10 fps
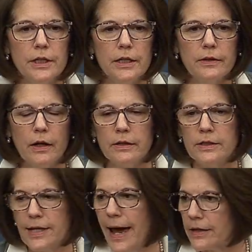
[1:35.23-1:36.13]
that in
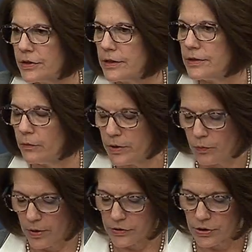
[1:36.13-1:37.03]
tax cuts that we
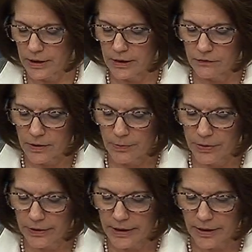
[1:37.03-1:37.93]
want to give to
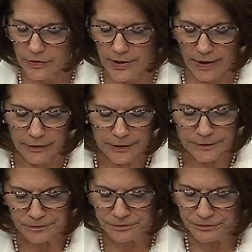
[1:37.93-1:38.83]
billionaires. Now,
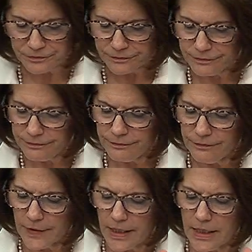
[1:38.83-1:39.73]

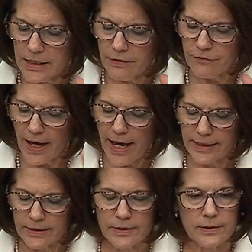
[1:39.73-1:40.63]

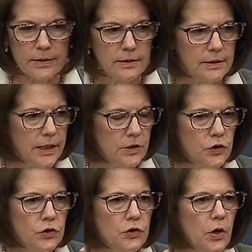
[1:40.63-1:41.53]
Nevadans and
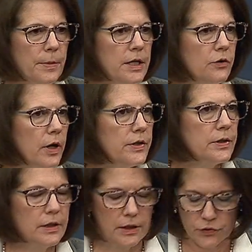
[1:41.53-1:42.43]
so many across the
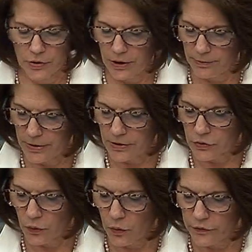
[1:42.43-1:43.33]
country are being
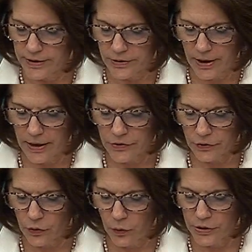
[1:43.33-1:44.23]
told these cuts are
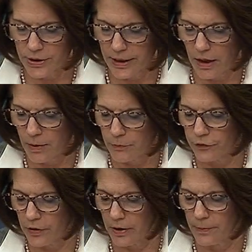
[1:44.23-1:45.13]
going to come
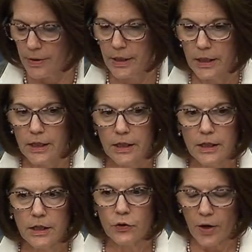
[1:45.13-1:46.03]
from
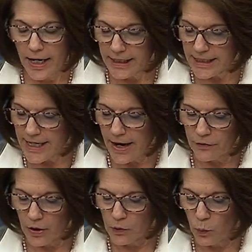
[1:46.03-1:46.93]
cracking down
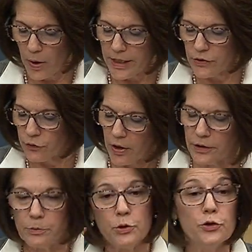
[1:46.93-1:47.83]
on waste, fraud, and
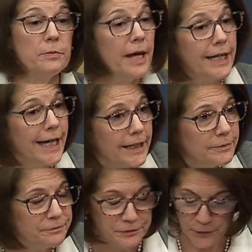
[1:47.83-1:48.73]
abuse in Medicaid.
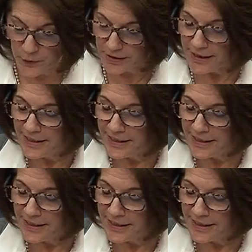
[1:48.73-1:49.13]
Well,